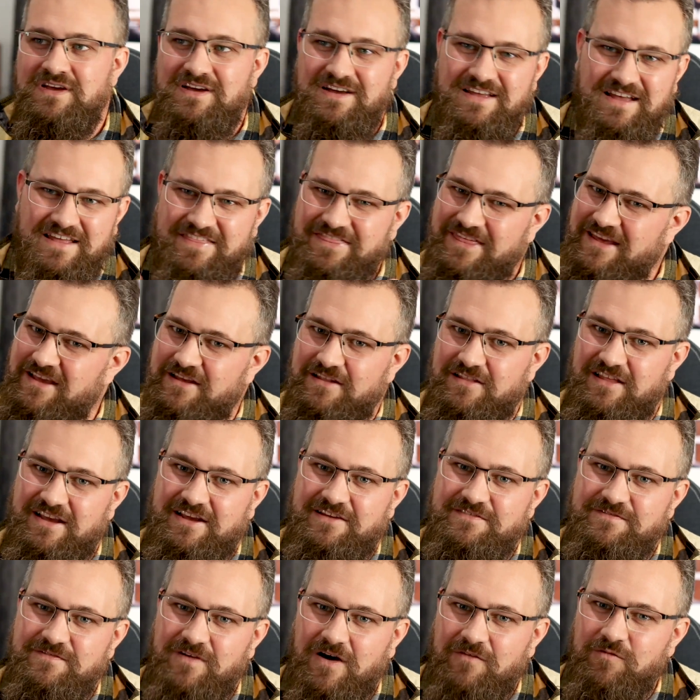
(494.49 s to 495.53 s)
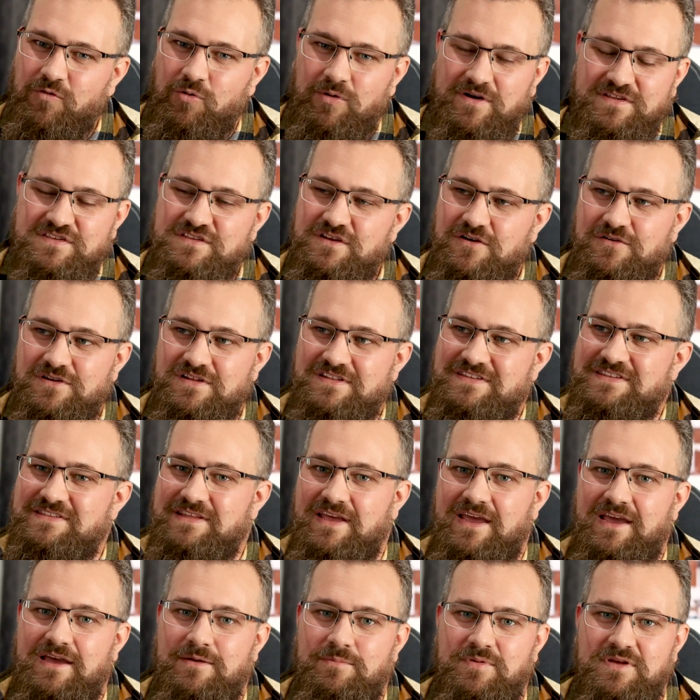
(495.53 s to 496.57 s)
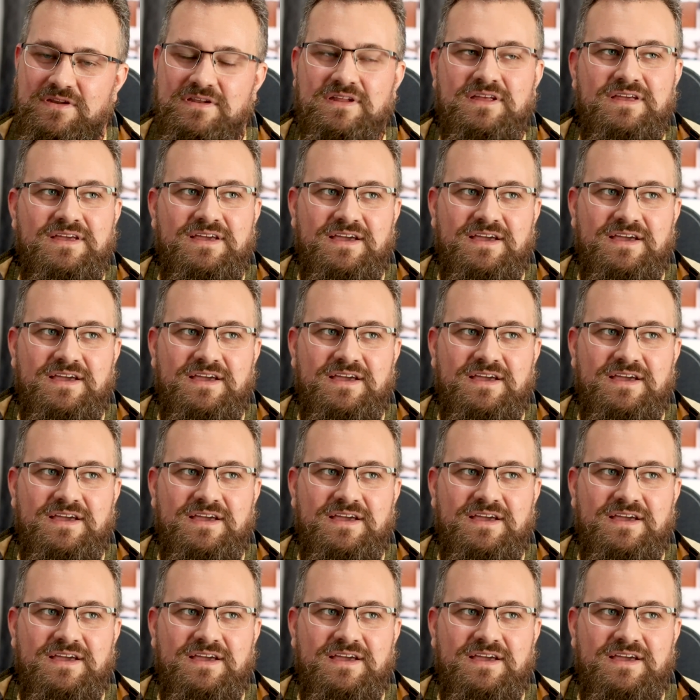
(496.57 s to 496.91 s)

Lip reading: I think, like, I've always known it's there, but